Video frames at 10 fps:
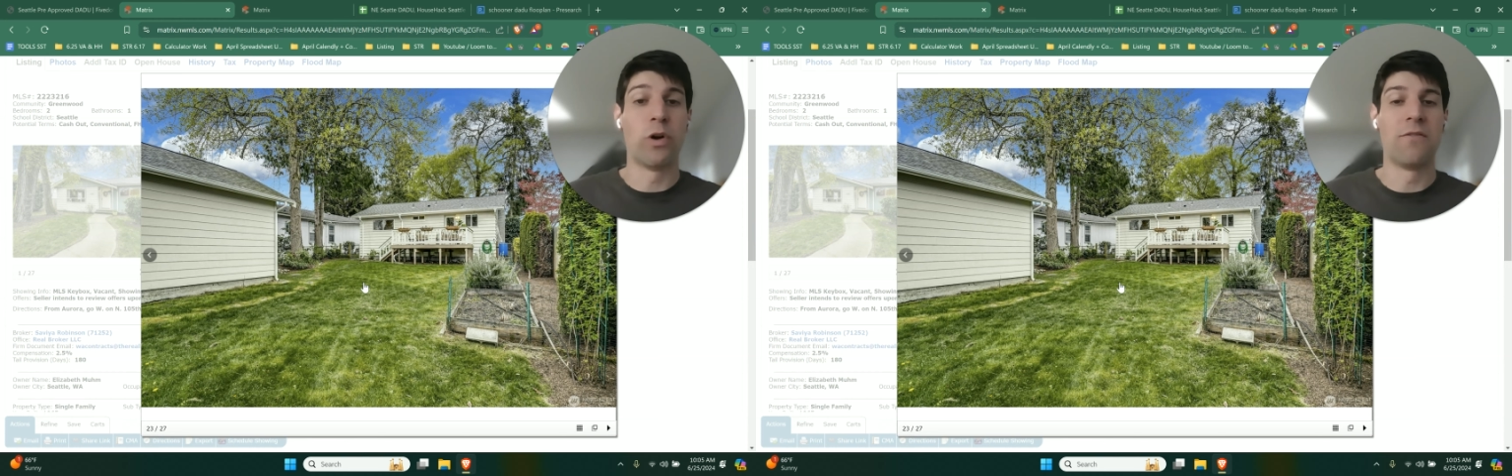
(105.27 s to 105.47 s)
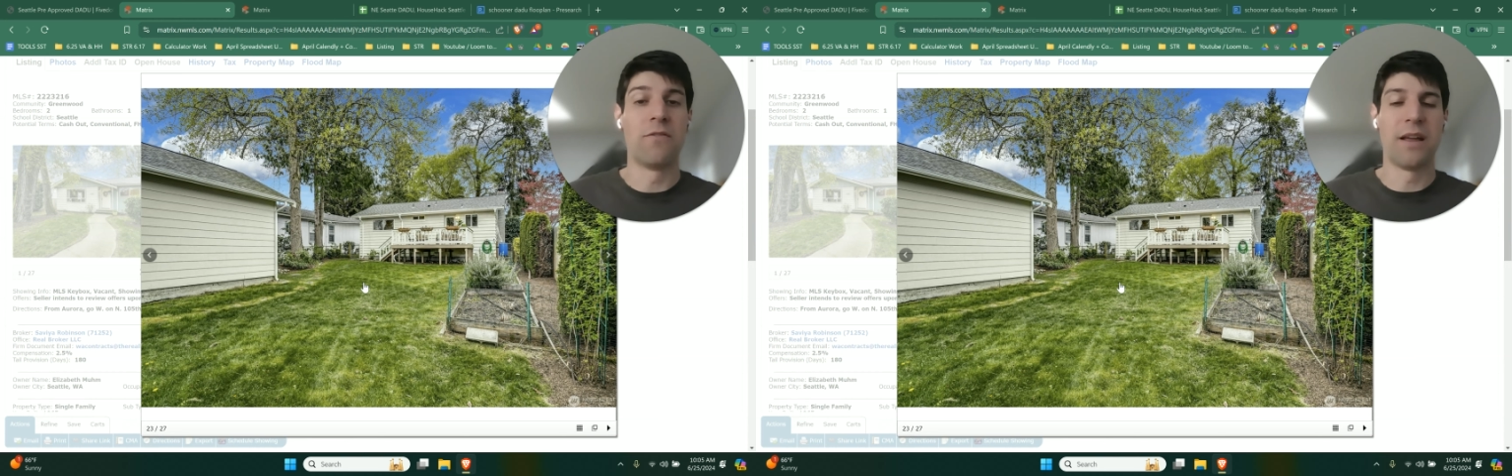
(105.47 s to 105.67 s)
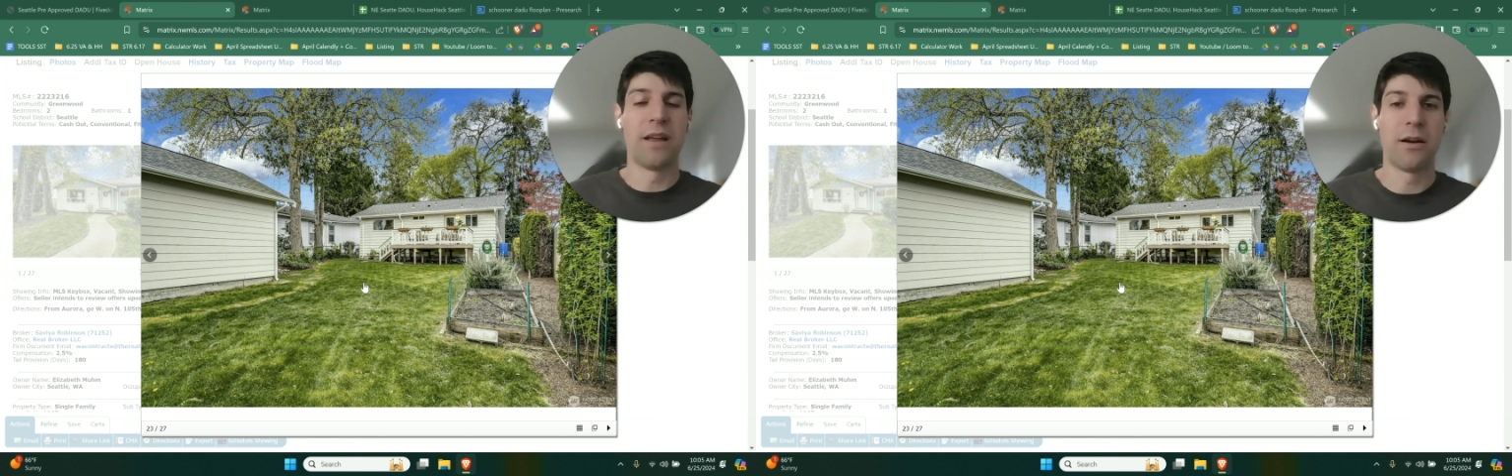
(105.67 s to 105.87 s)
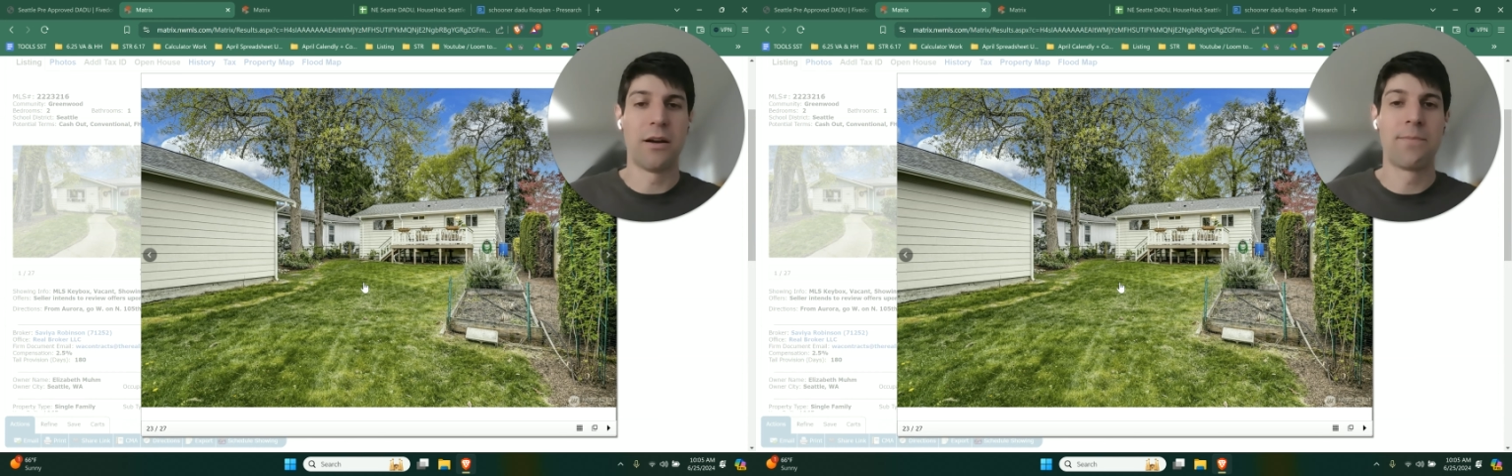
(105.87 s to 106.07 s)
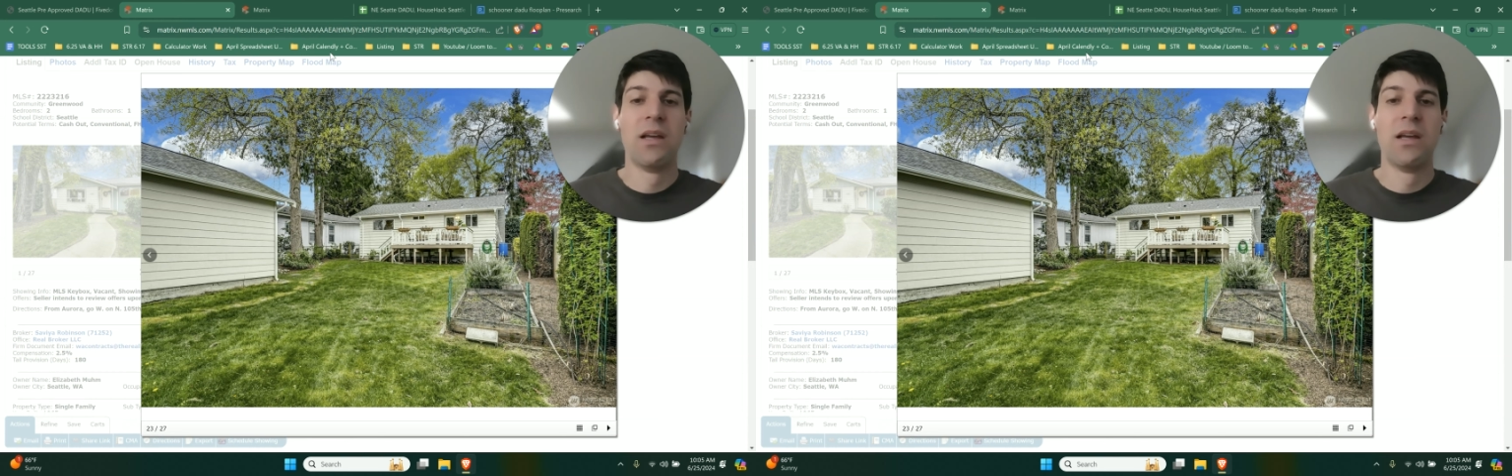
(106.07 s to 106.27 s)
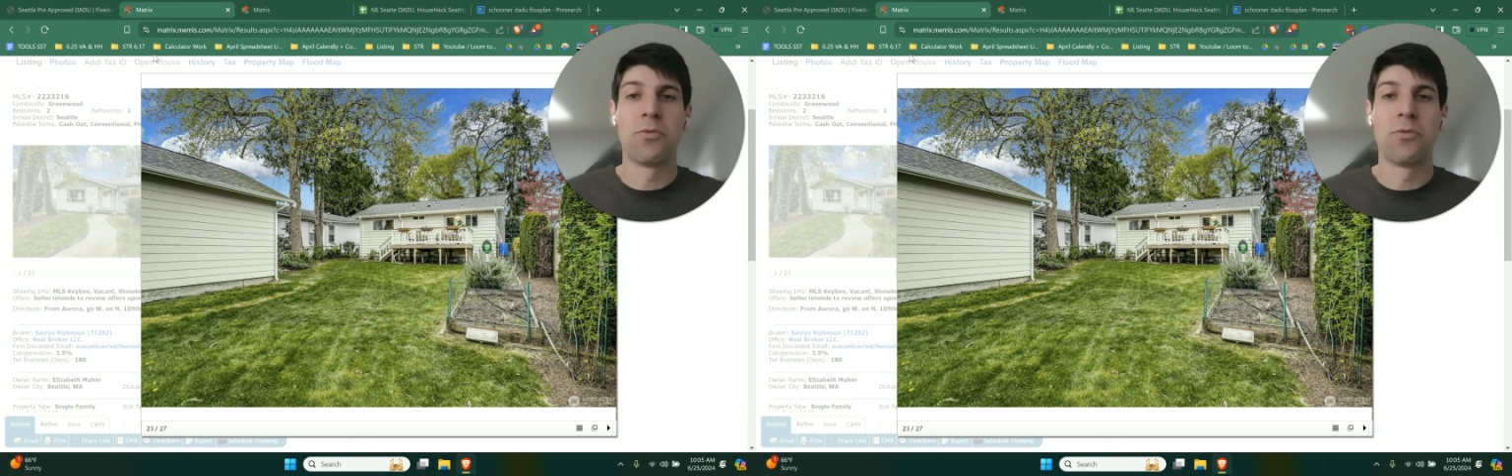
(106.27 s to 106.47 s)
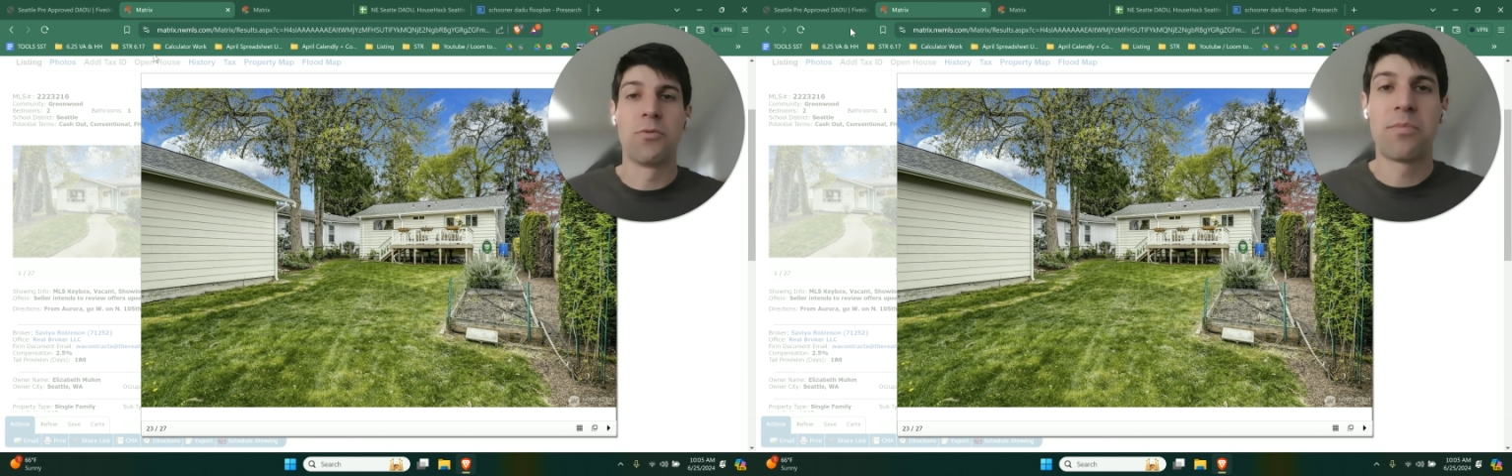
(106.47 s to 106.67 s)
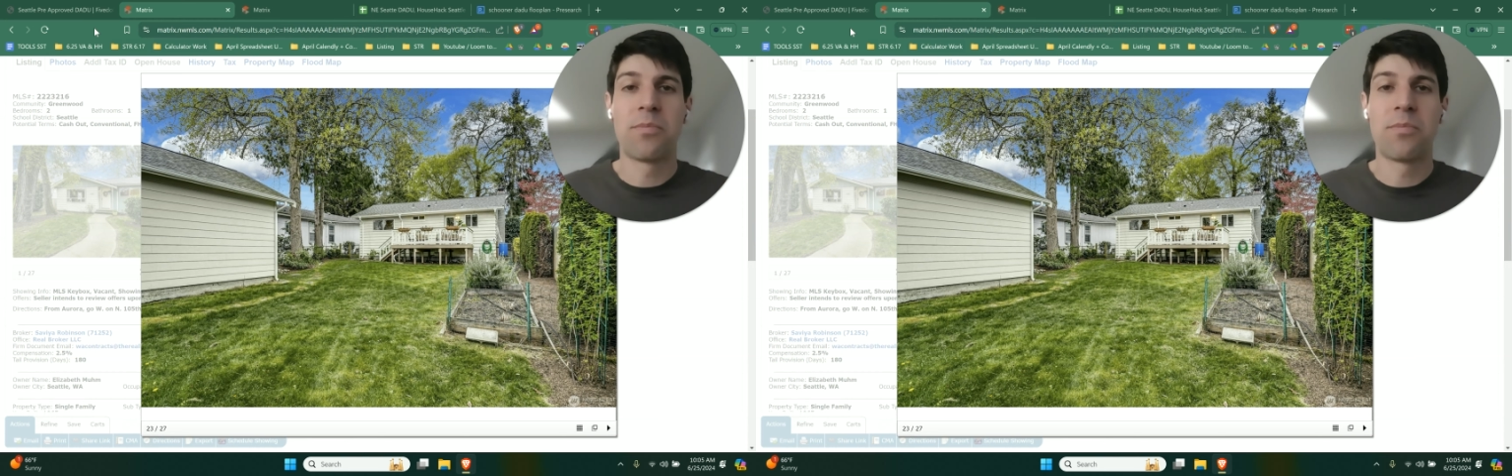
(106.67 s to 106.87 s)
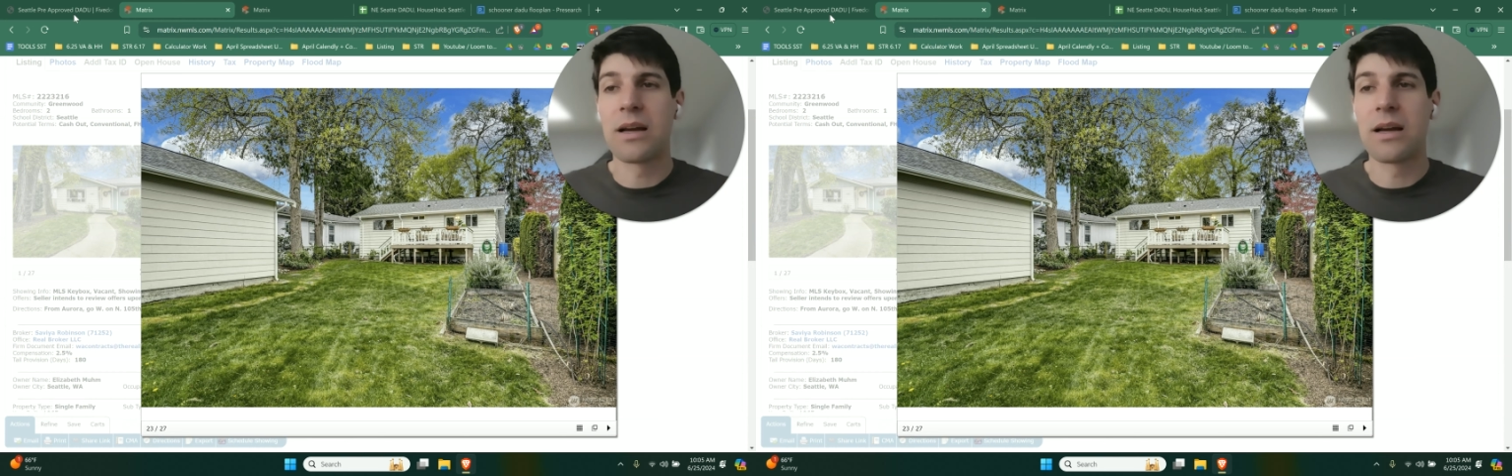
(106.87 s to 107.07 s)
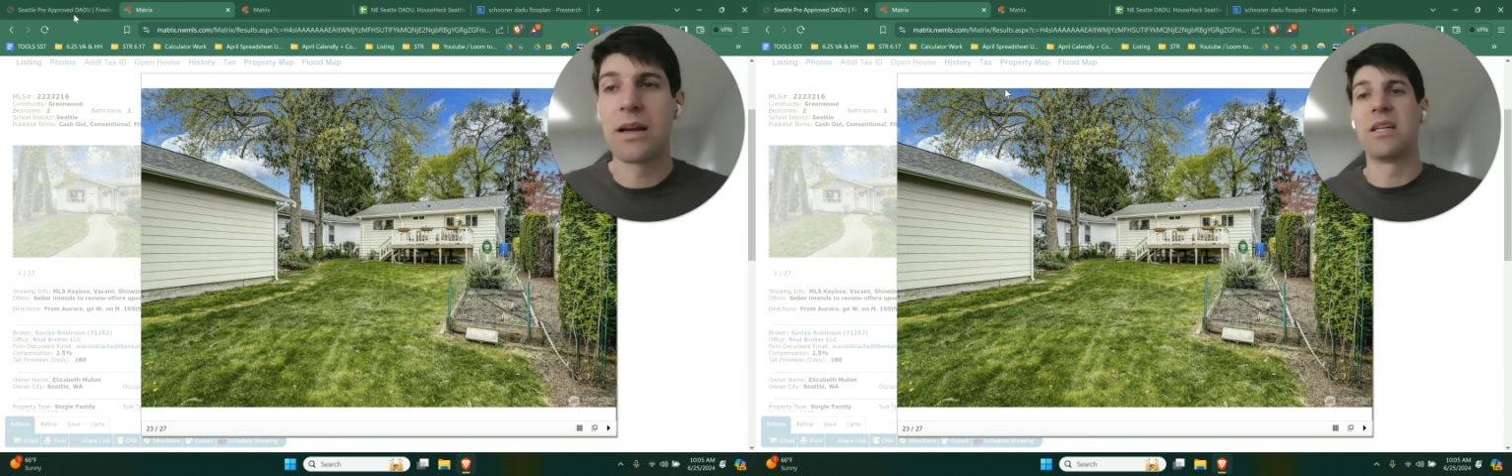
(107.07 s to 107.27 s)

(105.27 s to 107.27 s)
wouldn't fit here. So what they're planning on